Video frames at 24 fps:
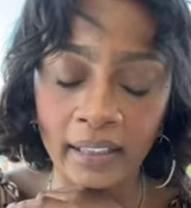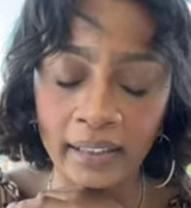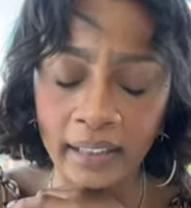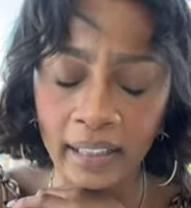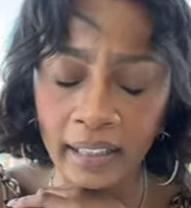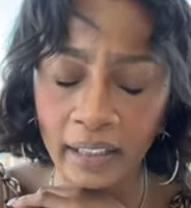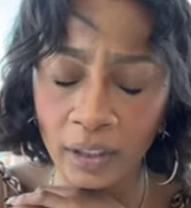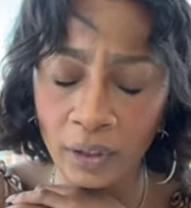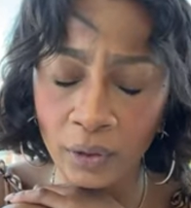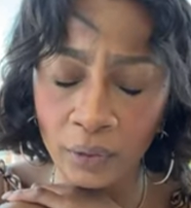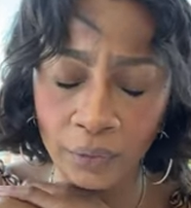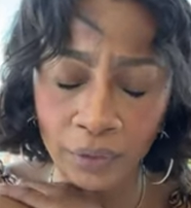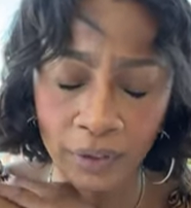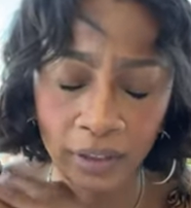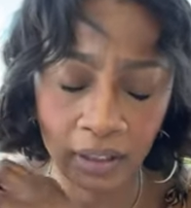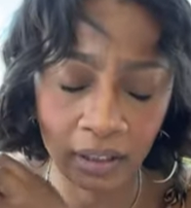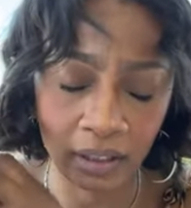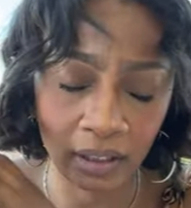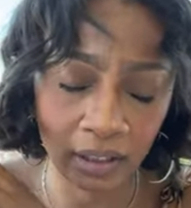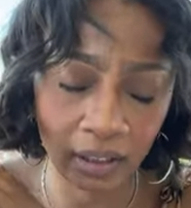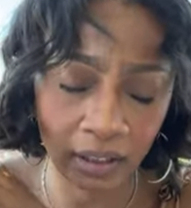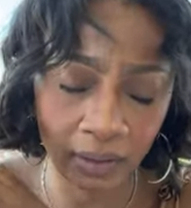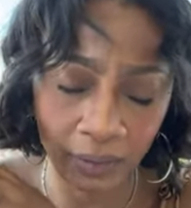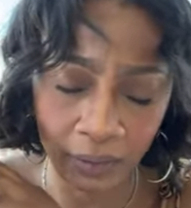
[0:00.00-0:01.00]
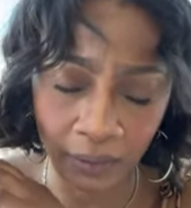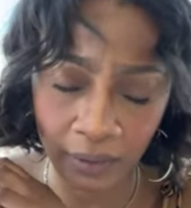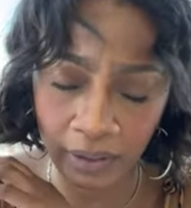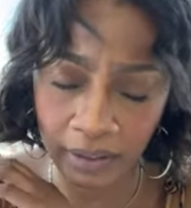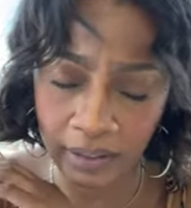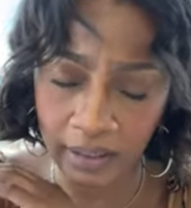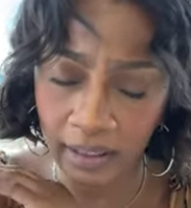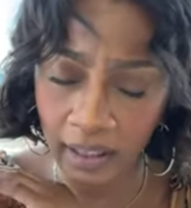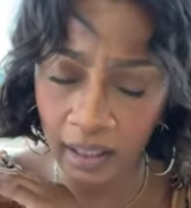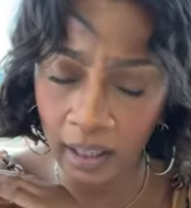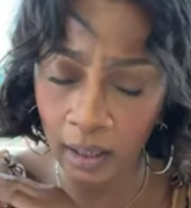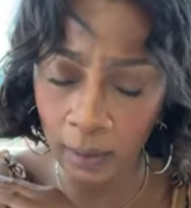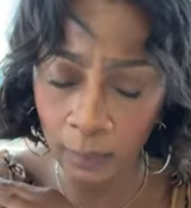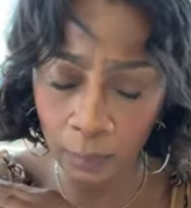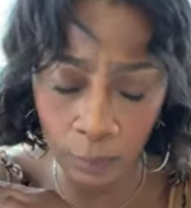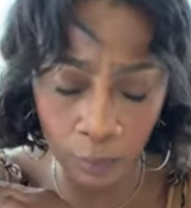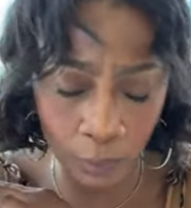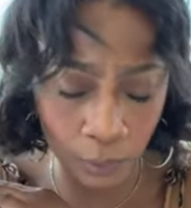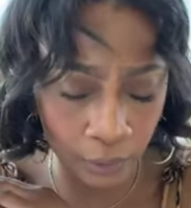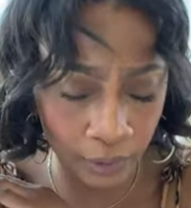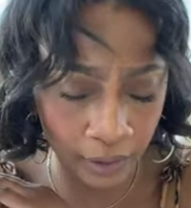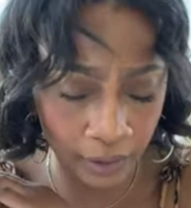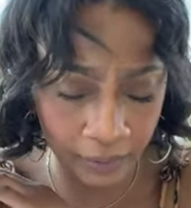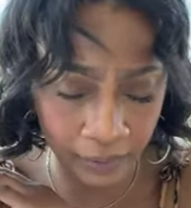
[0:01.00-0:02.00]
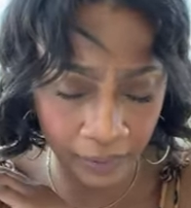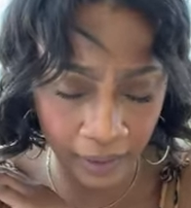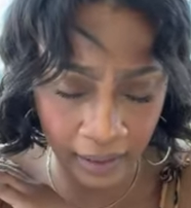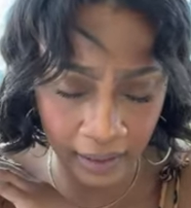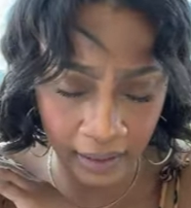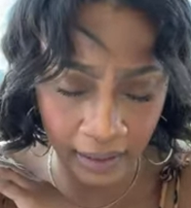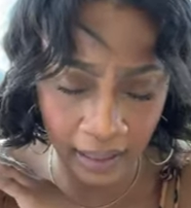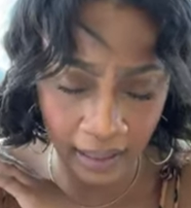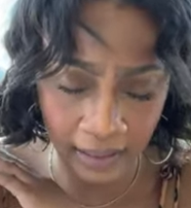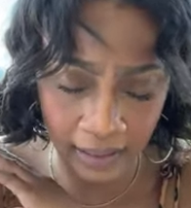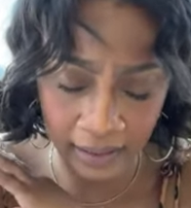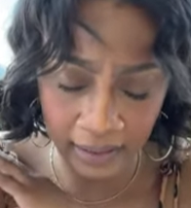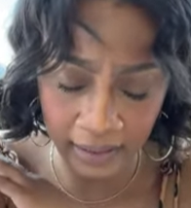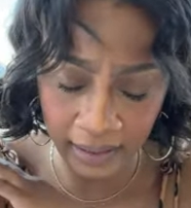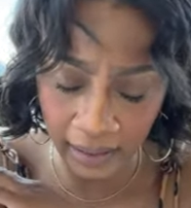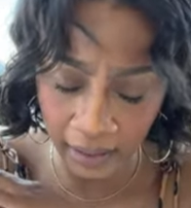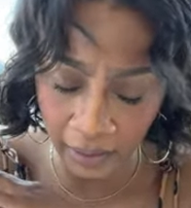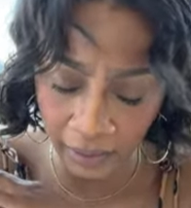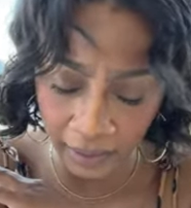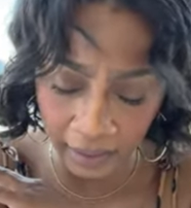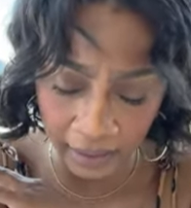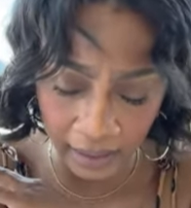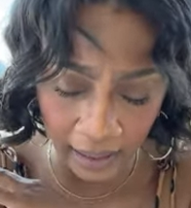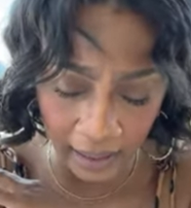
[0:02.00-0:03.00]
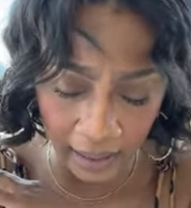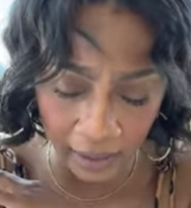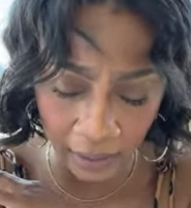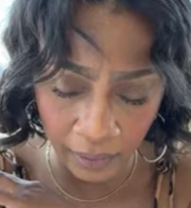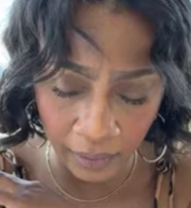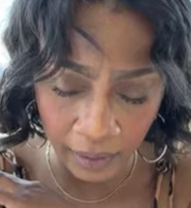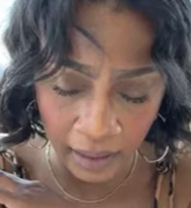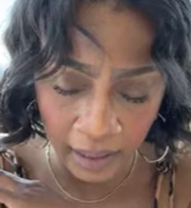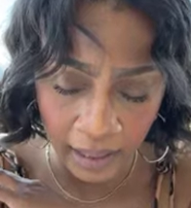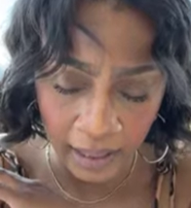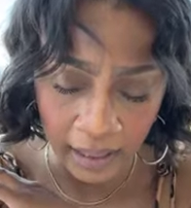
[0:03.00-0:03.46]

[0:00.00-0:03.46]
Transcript: I thank you for the deliverance, the uprooting, Father God, the tearing down,